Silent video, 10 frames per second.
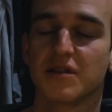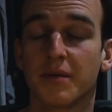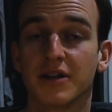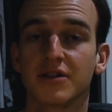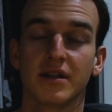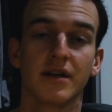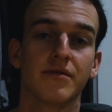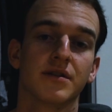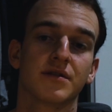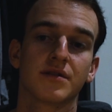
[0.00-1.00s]
especially
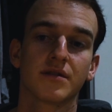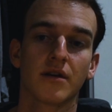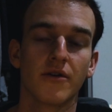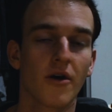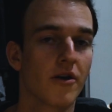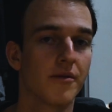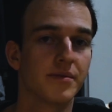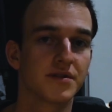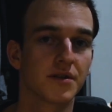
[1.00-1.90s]
if it's not open